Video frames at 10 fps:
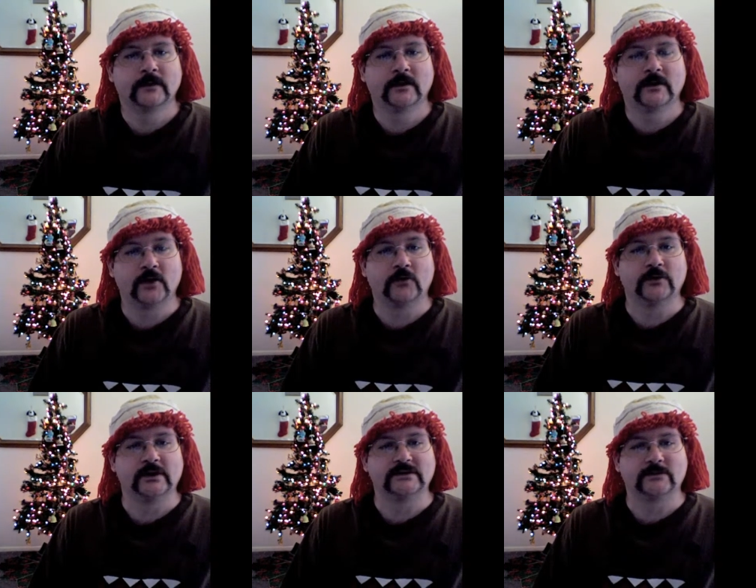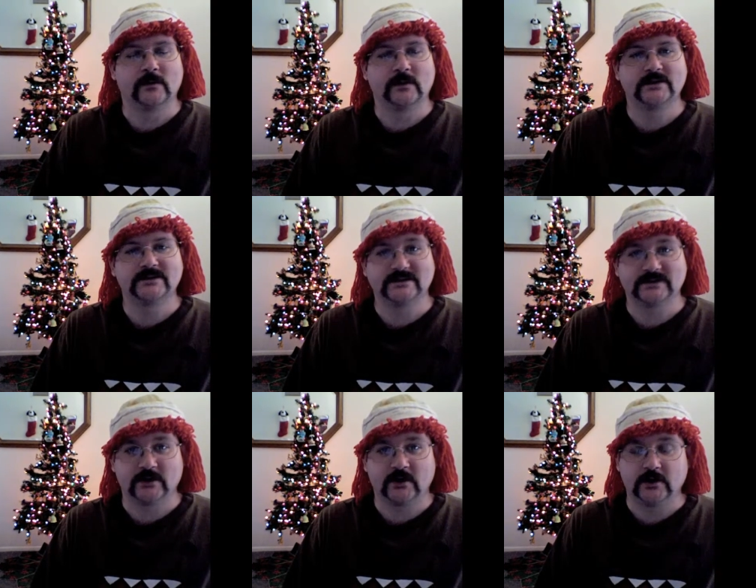Konnichiwa, this is
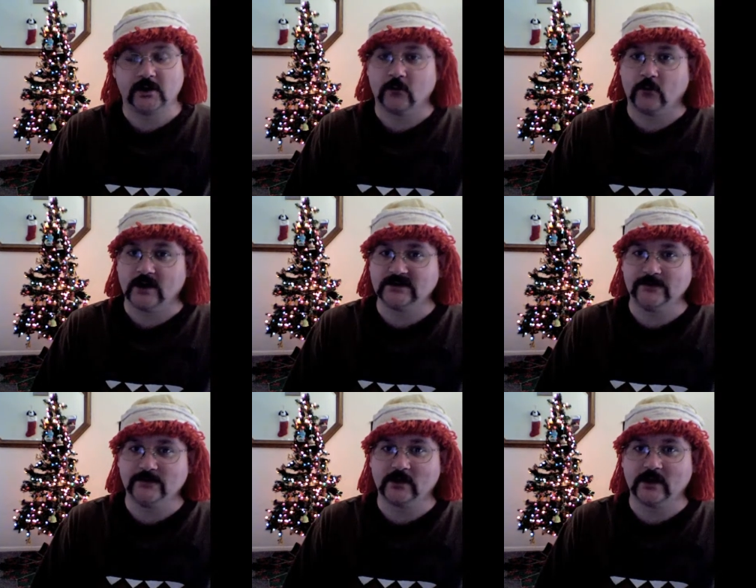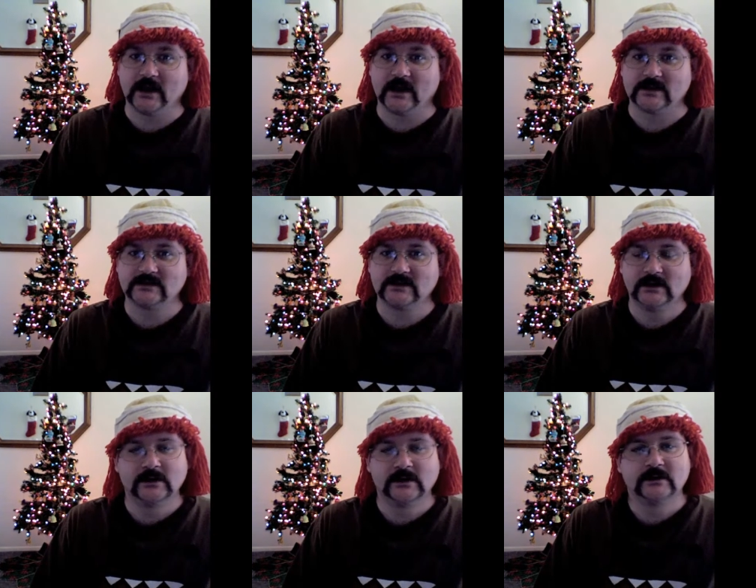Sakura, and you're watching PokeCast.
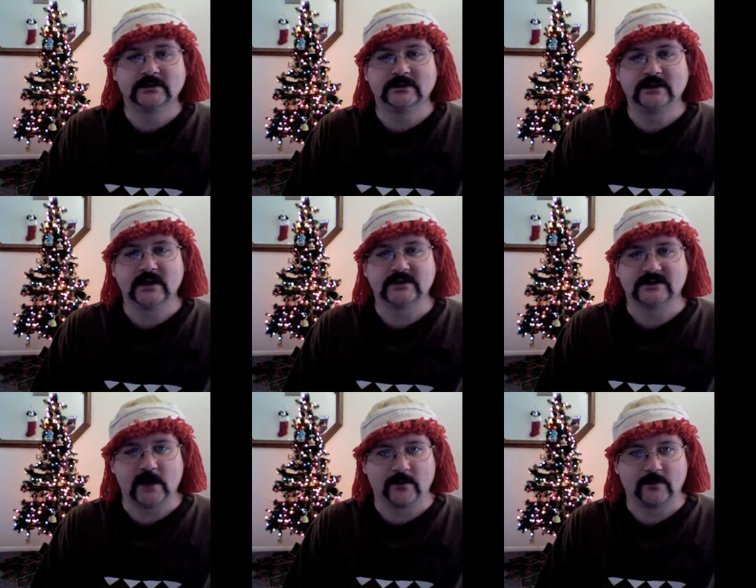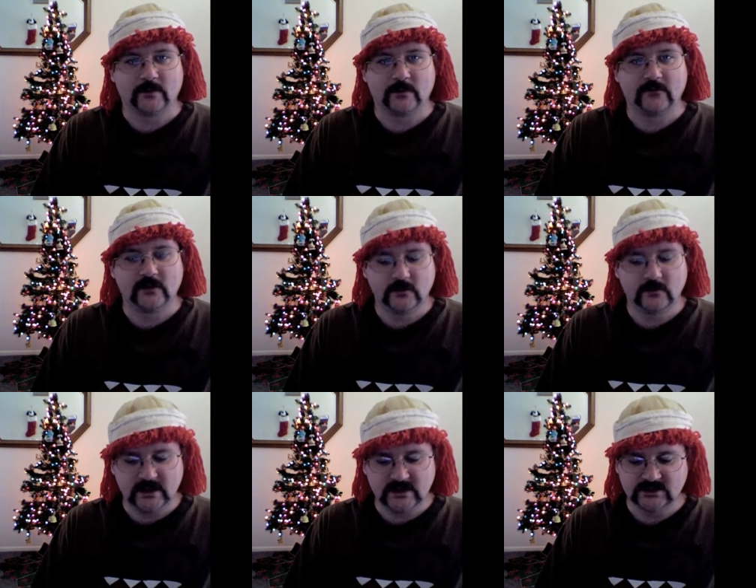Today's comic book review
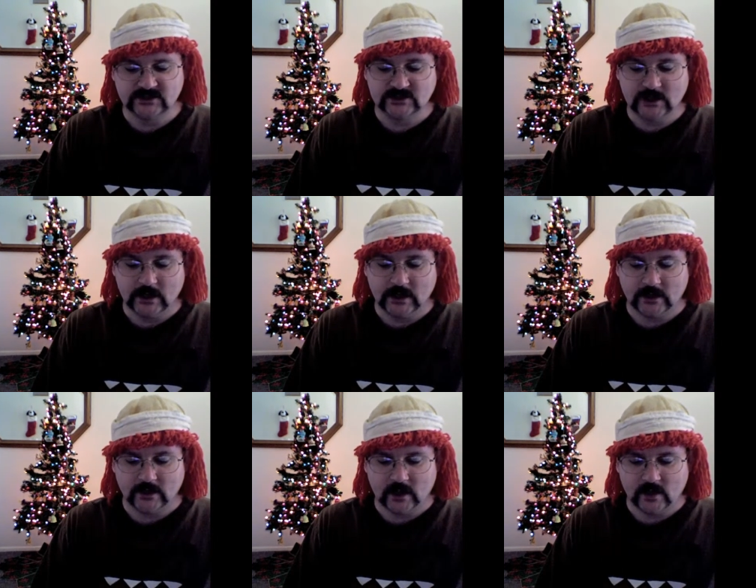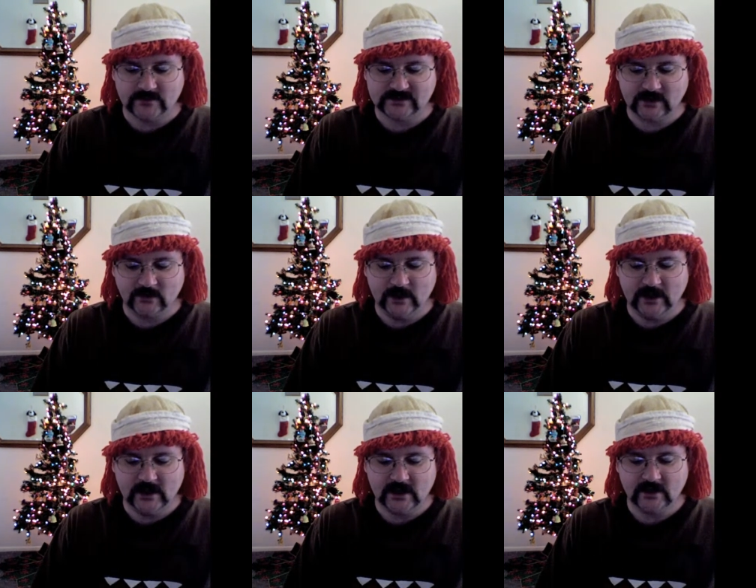is Johnny the Homicidal
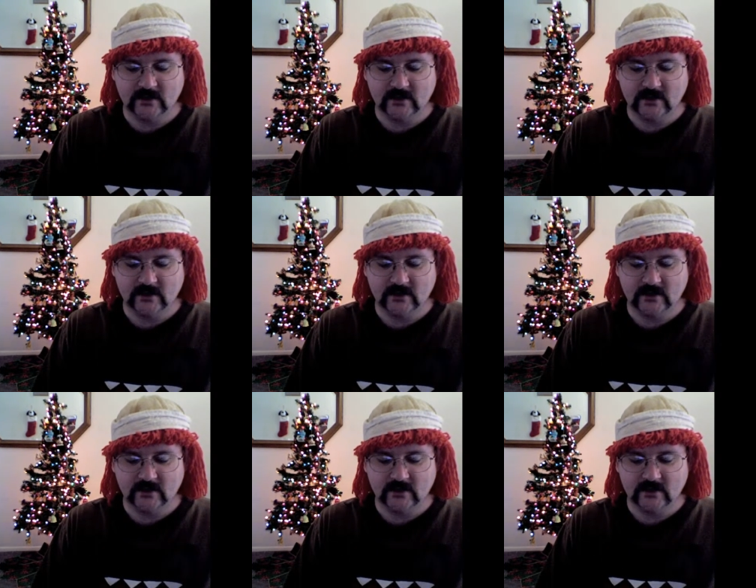Maniac,